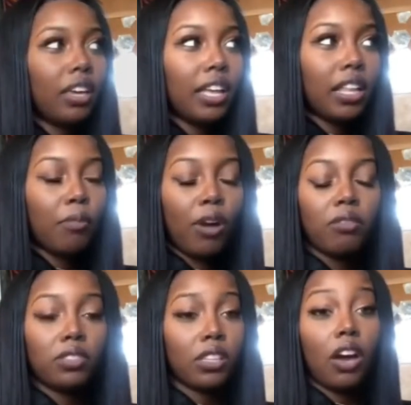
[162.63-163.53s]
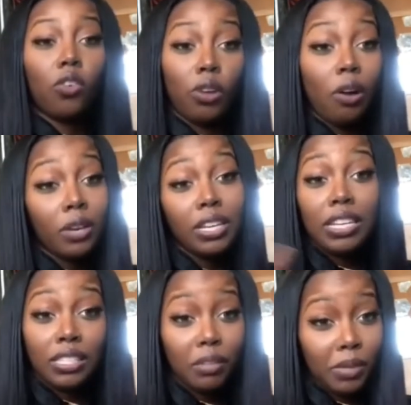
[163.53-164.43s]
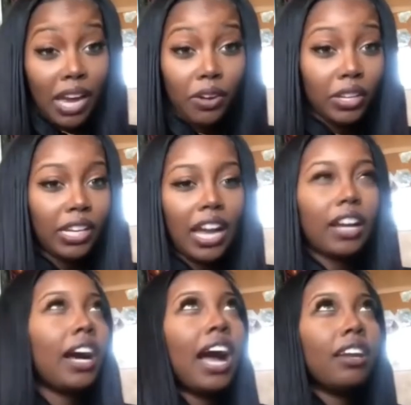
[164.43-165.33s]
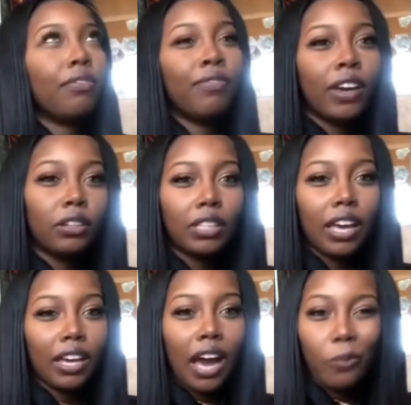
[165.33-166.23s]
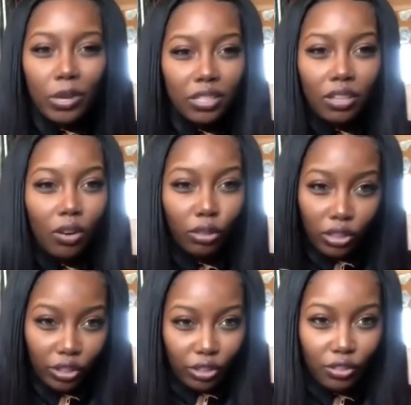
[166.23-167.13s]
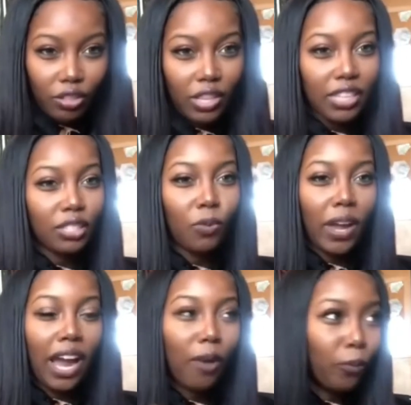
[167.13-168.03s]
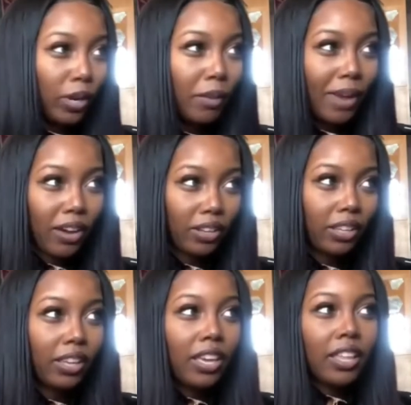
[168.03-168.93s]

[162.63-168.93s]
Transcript: Like, at that point I was just like, oh no, he needs to be outed. And I kind of felt like I wasn't the only girl, so that's the way I went about it.